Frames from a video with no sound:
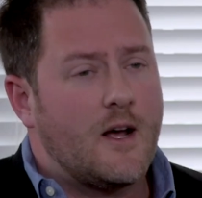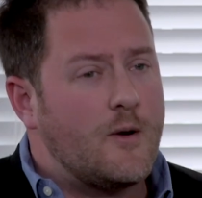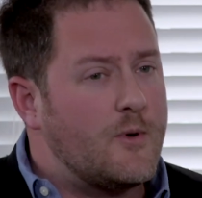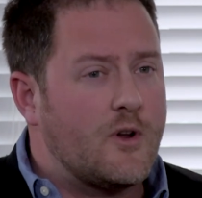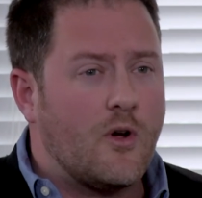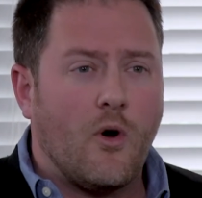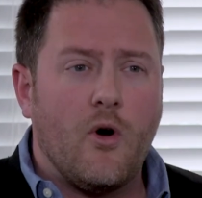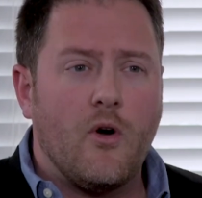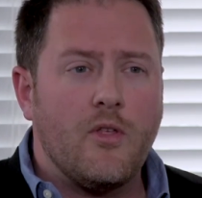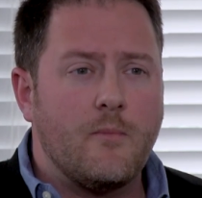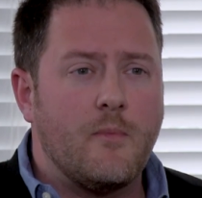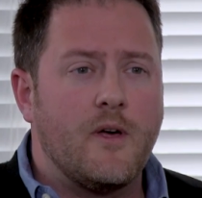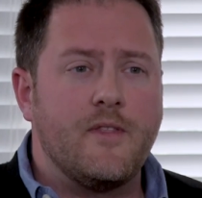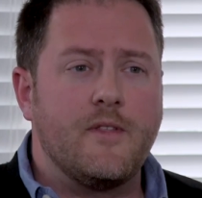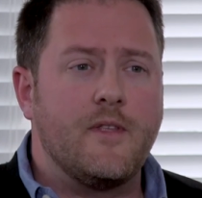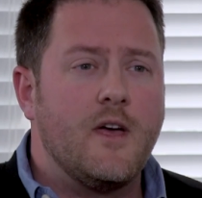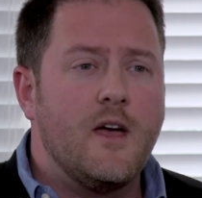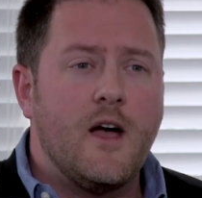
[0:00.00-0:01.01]
and I would call them
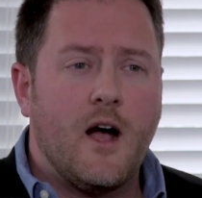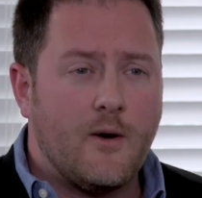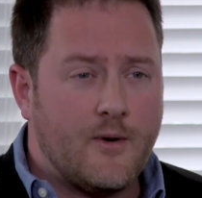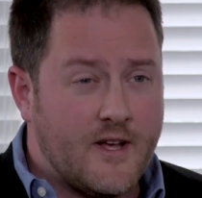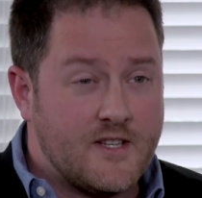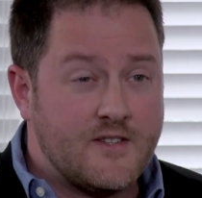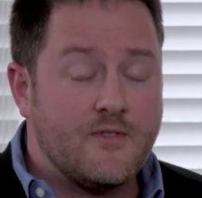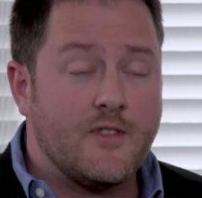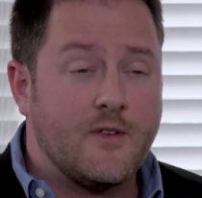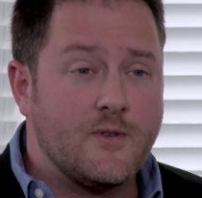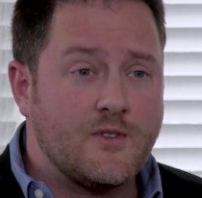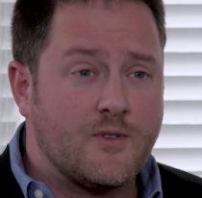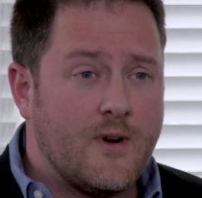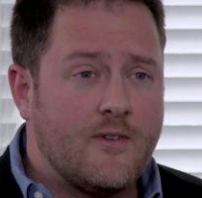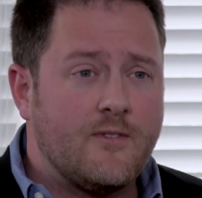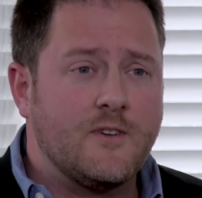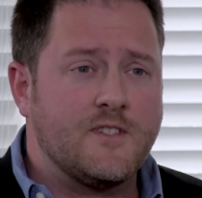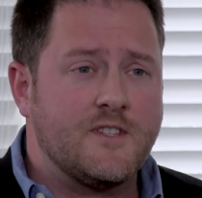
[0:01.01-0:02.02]
on. The, I would ask for those
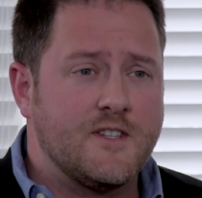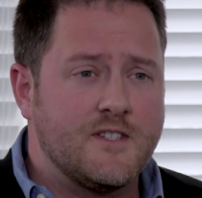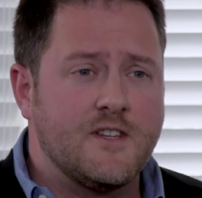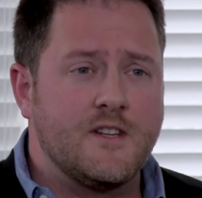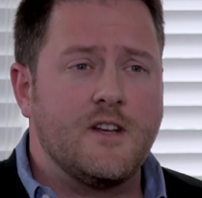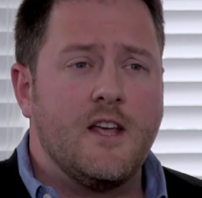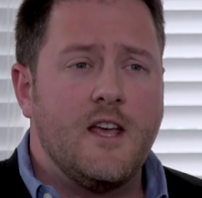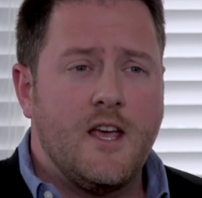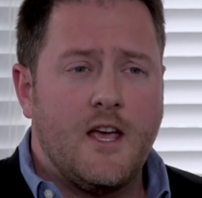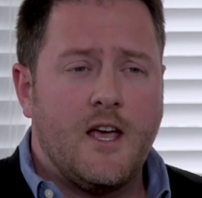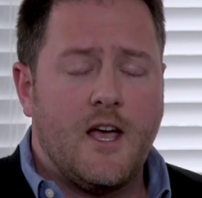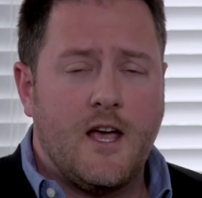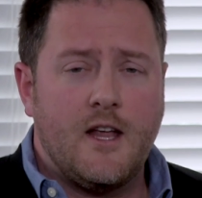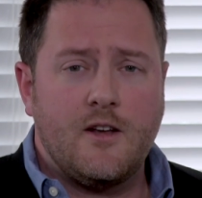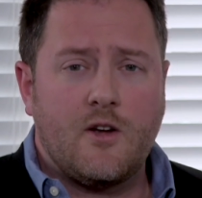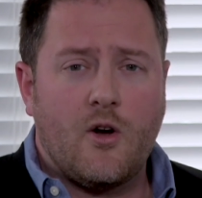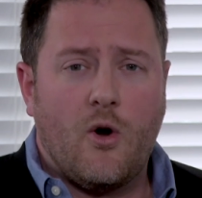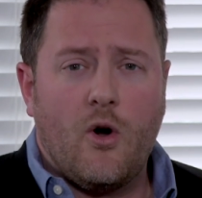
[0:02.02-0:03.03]
references and
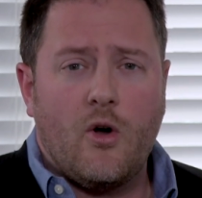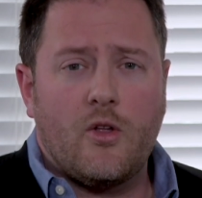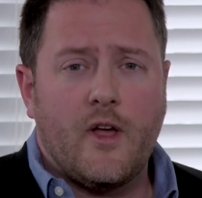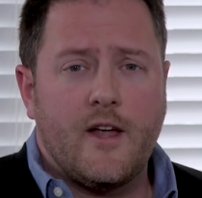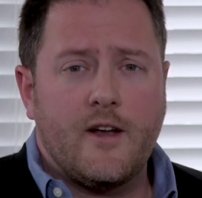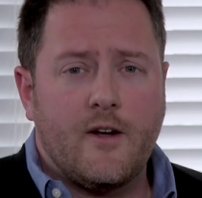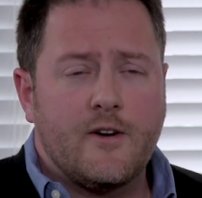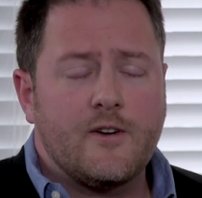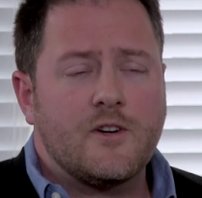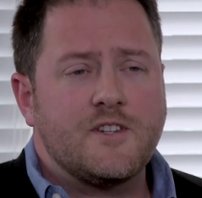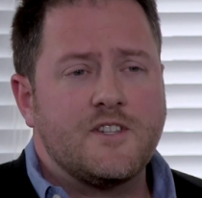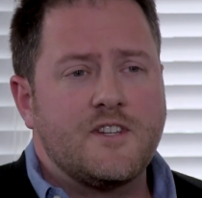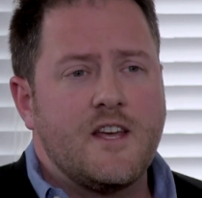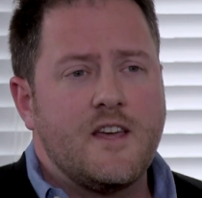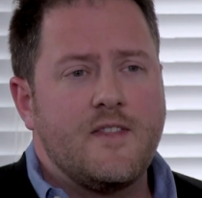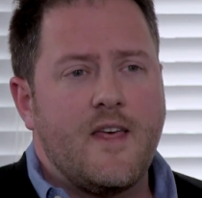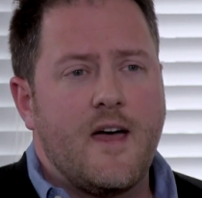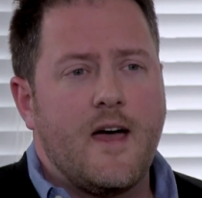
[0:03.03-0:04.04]
and call and
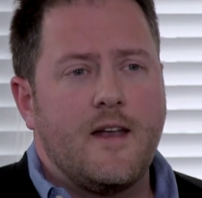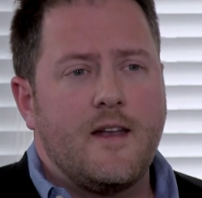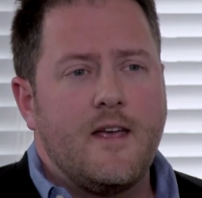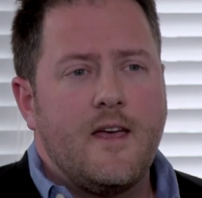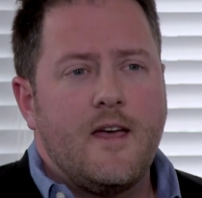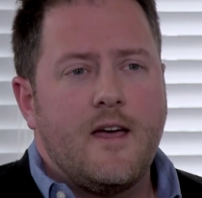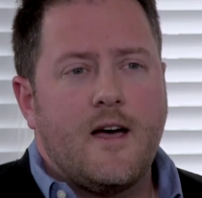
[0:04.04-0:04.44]
understand that.